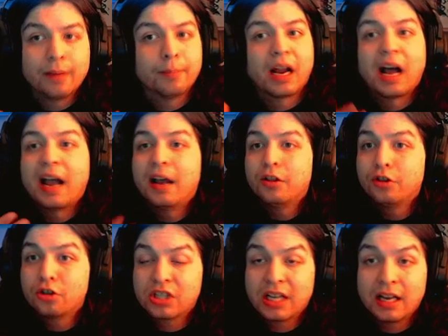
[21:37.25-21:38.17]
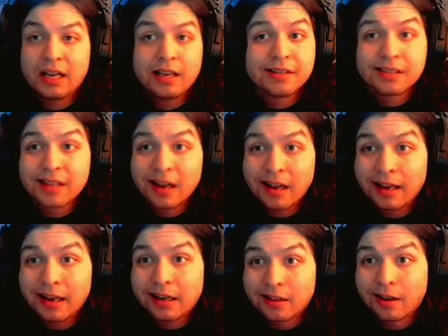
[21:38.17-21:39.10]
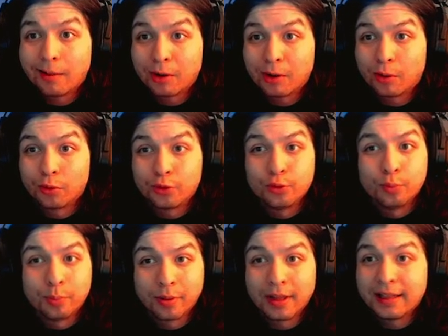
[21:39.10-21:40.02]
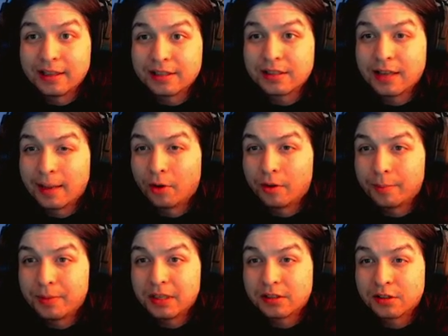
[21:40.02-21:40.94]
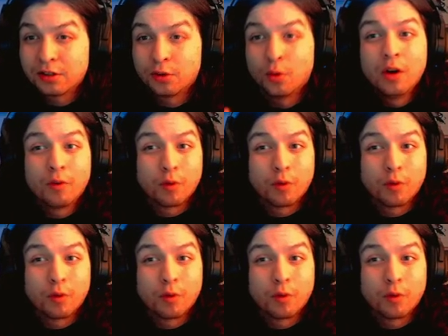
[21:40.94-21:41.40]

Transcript: but I understand it is not economical to play this game on the PS2.